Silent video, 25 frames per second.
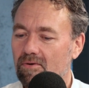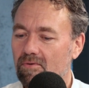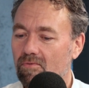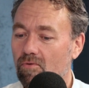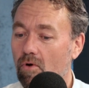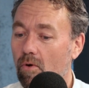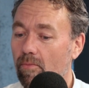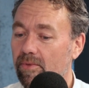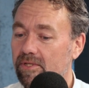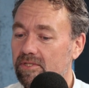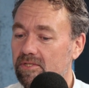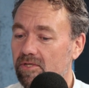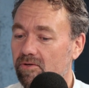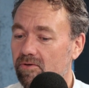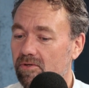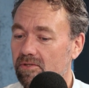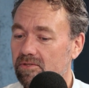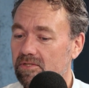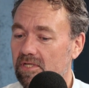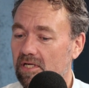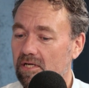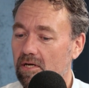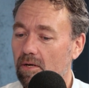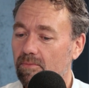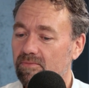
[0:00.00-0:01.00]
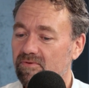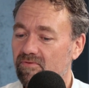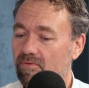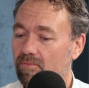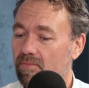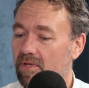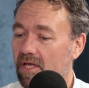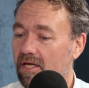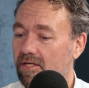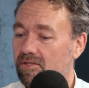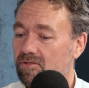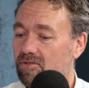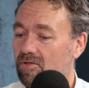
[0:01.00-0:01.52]
raw materials that comes from
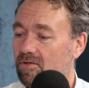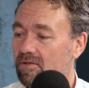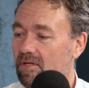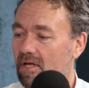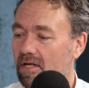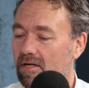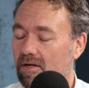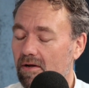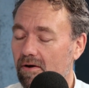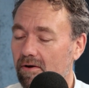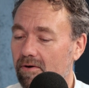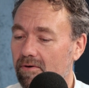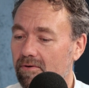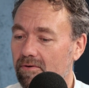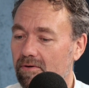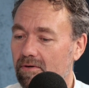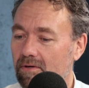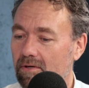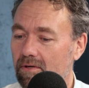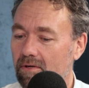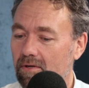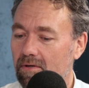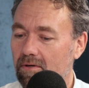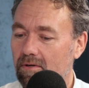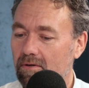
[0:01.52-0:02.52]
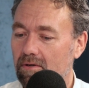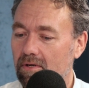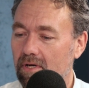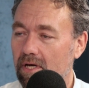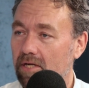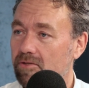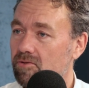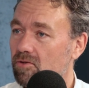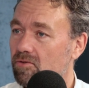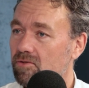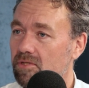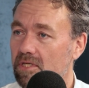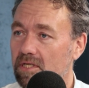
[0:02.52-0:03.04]
nature that are
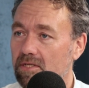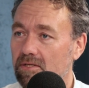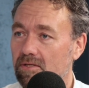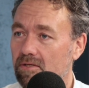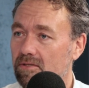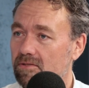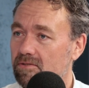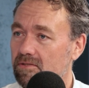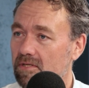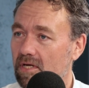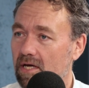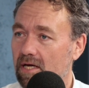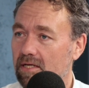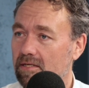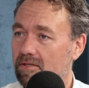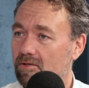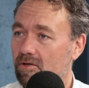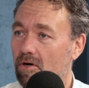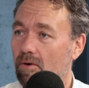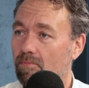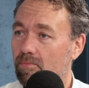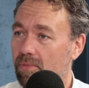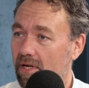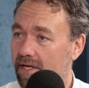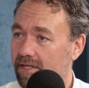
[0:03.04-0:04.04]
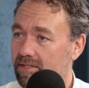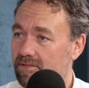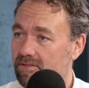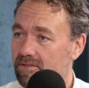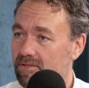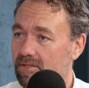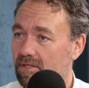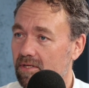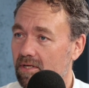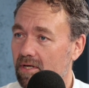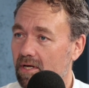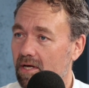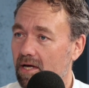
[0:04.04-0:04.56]
heterogeneous and complex,